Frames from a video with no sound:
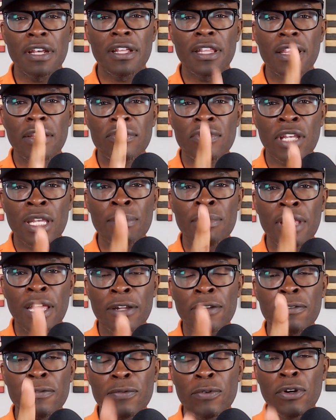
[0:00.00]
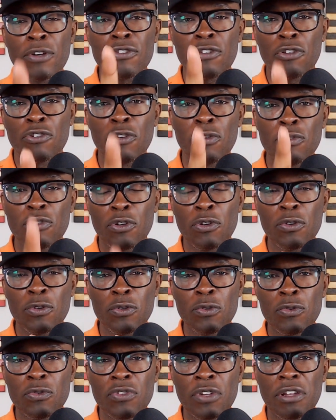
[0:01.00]
The same kind of voice you
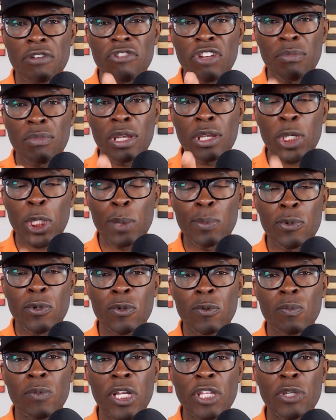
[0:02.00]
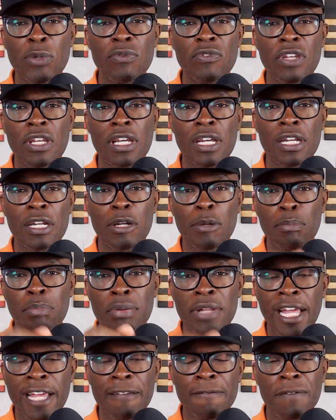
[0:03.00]
used, Jimmy Kimmel, when you did
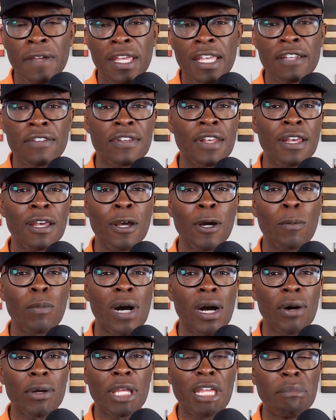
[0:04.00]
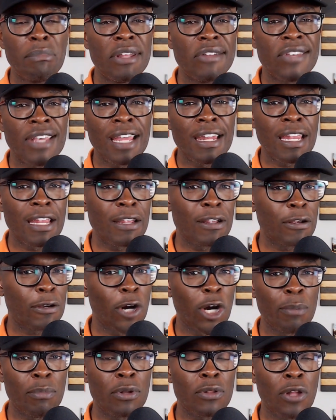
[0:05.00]
blackface while imitating
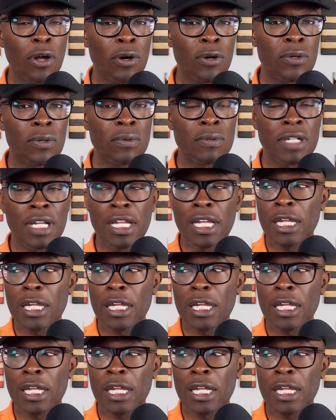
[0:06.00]
Karl Malone.